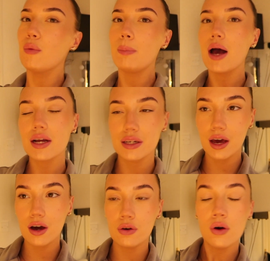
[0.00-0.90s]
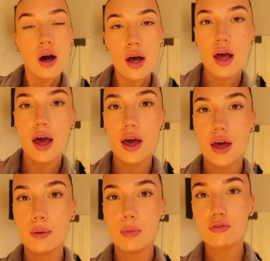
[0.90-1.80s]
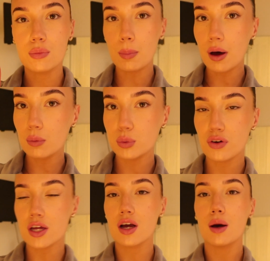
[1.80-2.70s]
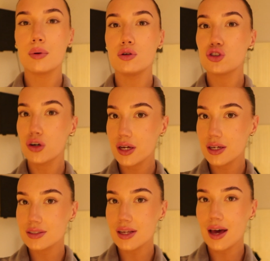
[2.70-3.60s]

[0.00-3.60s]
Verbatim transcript: We're back now um, from the pub. We've had a couple of drinks.